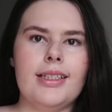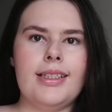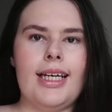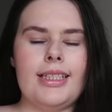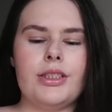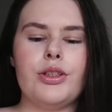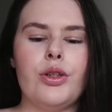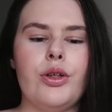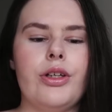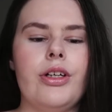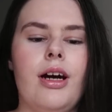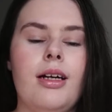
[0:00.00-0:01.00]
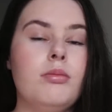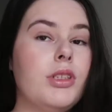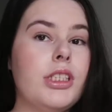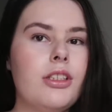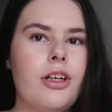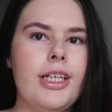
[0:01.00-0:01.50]
Yes, so I'm
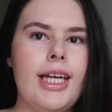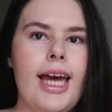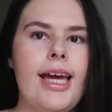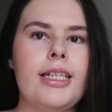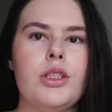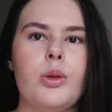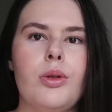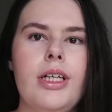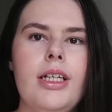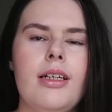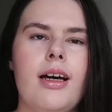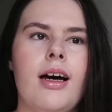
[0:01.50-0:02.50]
just gonna get into it.